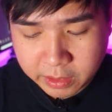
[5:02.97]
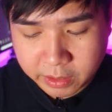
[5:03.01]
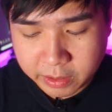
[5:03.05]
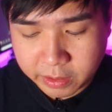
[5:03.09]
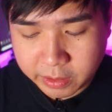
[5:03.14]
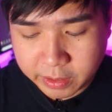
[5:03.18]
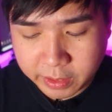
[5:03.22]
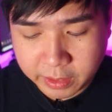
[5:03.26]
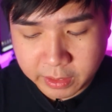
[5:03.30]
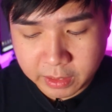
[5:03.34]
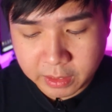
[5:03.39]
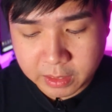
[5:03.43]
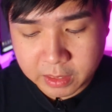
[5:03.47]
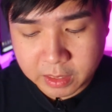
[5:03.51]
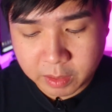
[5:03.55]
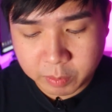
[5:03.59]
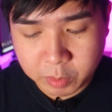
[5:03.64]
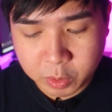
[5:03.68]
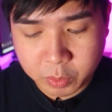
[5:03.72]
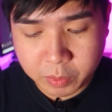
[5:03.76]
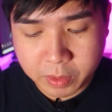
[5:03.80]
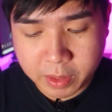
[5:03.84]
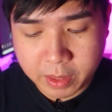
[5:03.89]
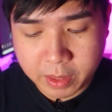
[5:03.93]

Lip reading: All right, it comes with